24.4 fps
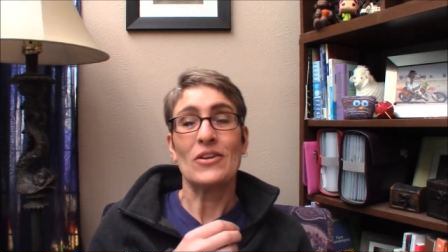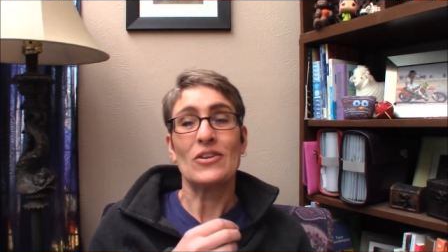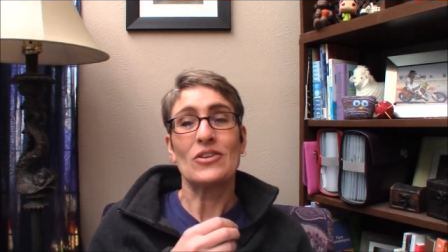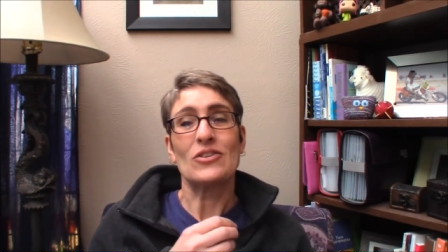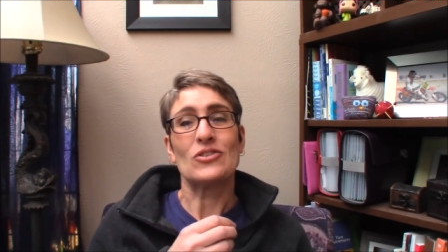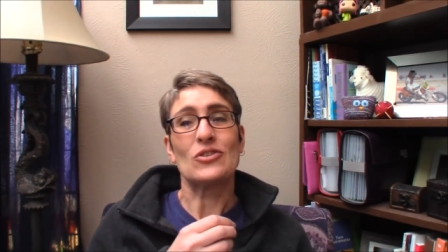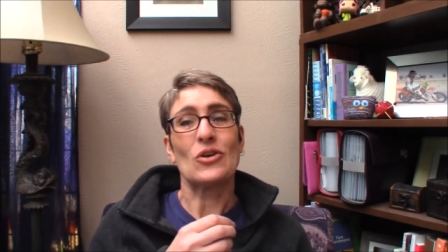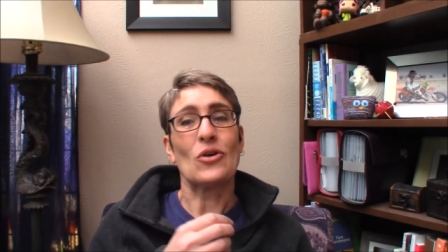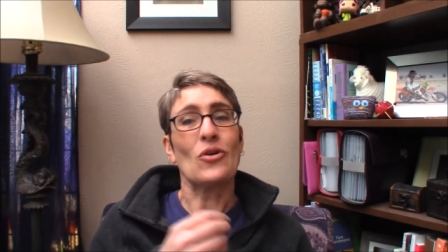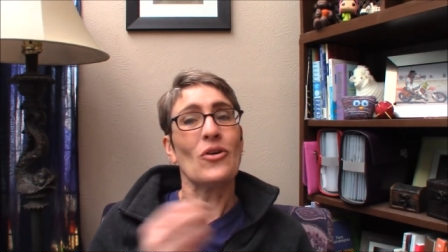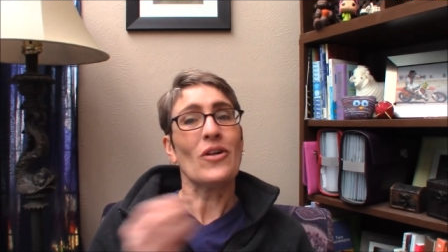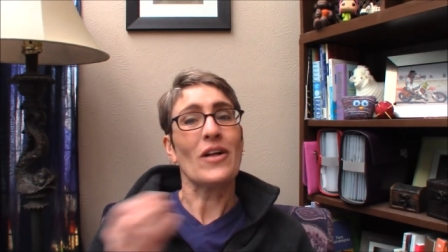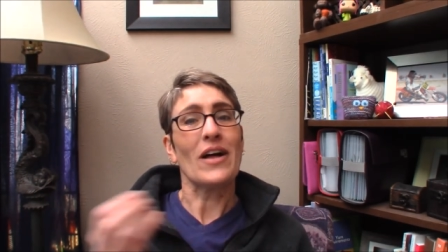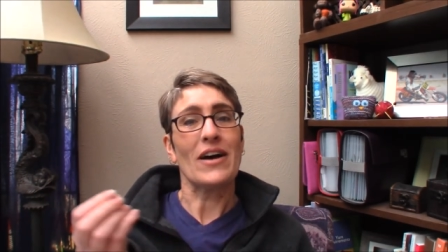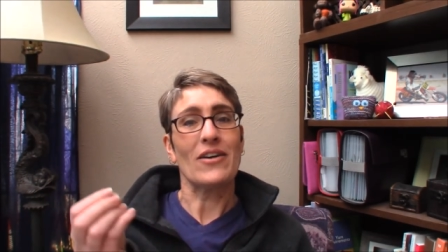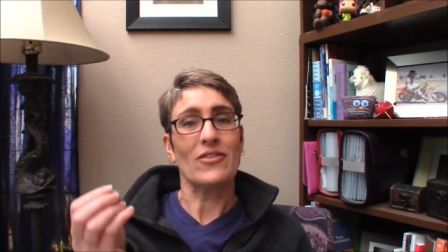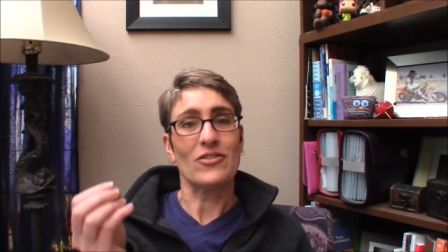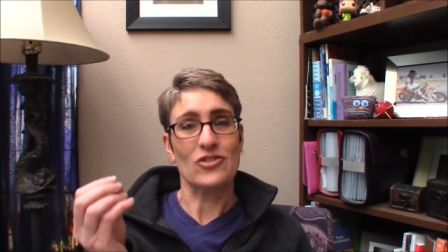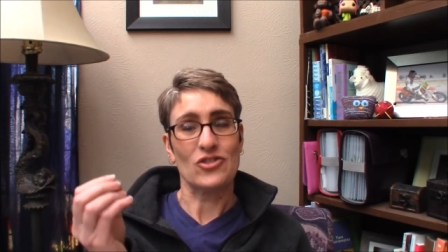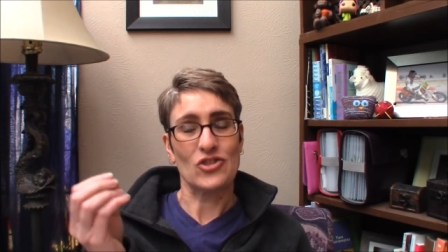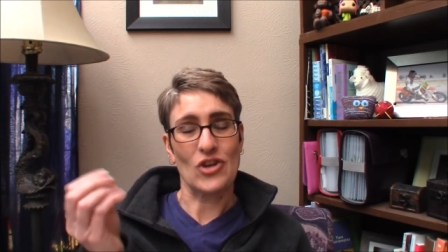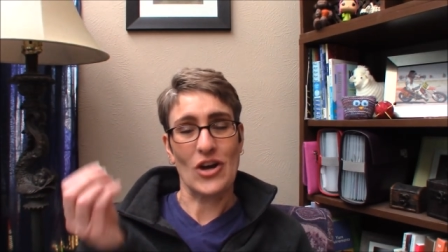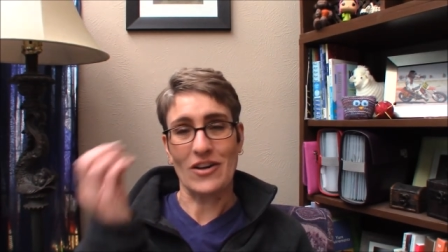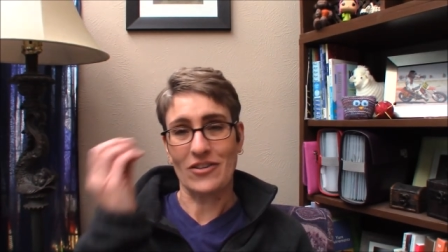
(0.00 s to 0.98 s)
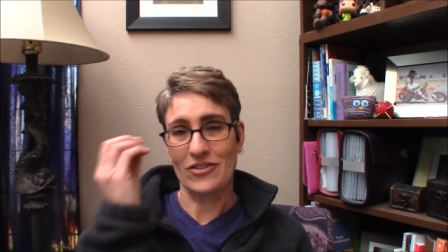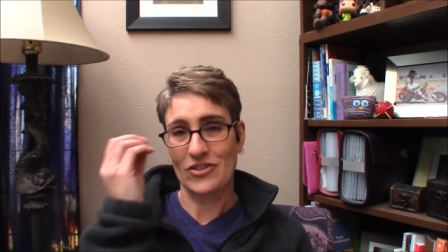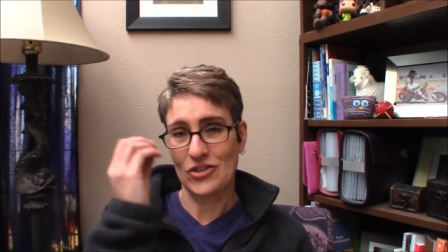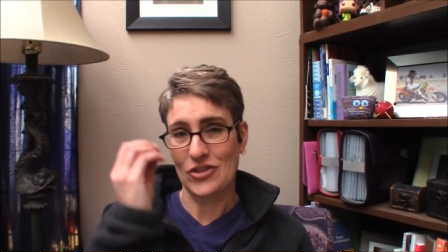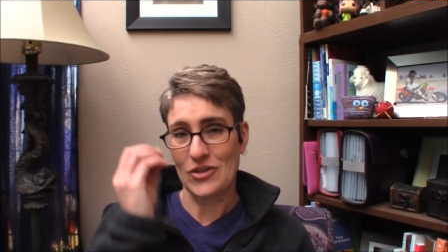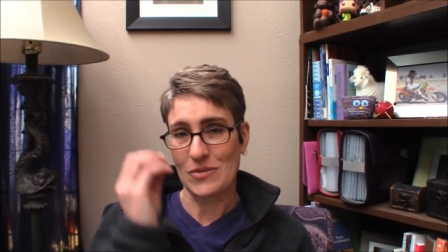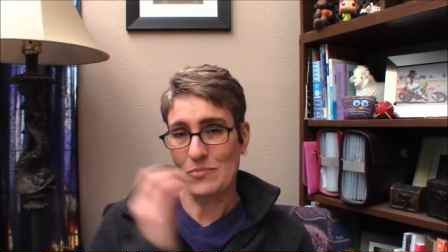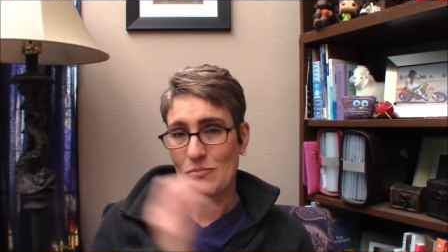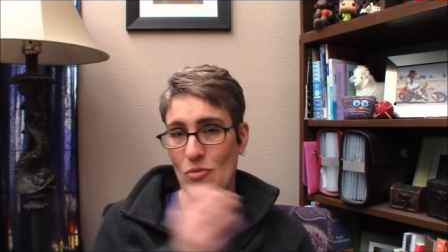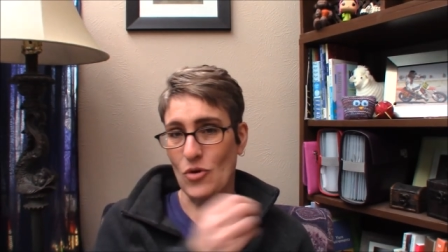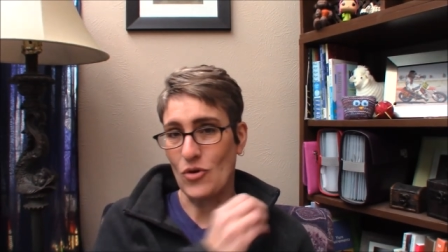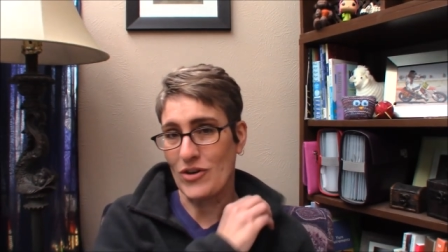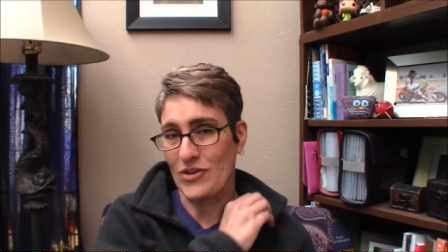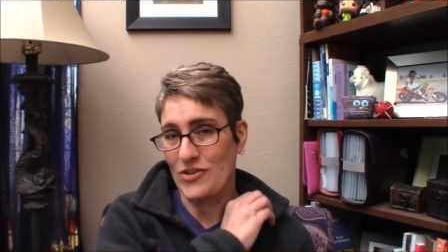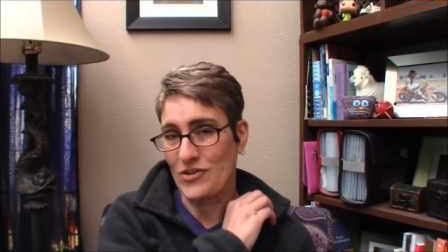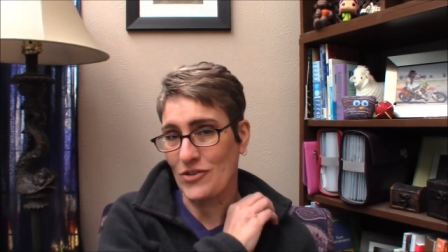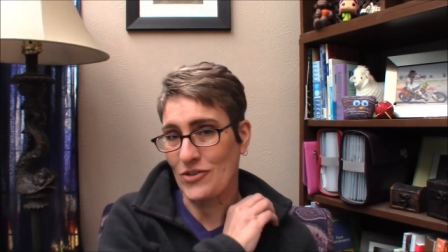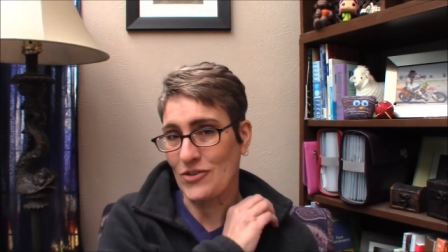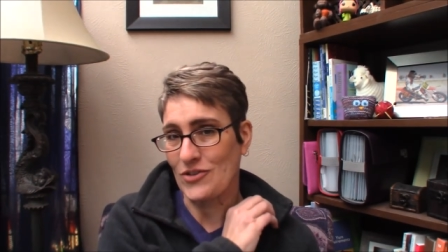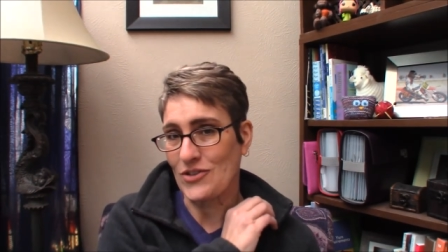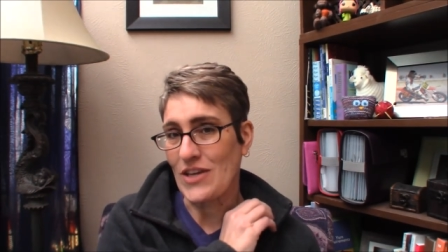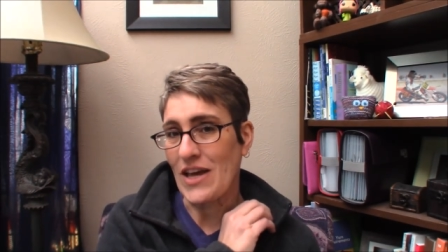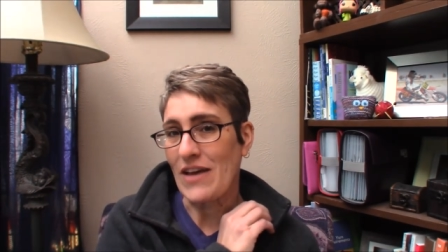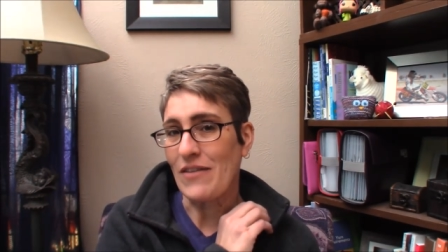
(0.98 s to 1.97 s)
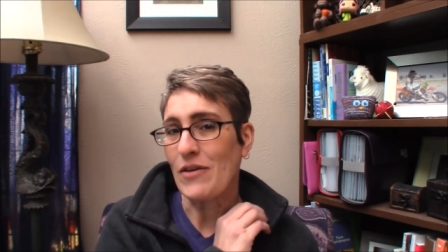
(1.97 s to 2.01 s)
Toll House chocolate chip
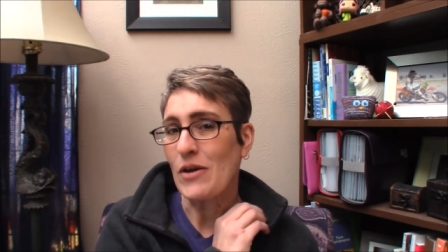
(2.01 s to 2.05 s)
morsels have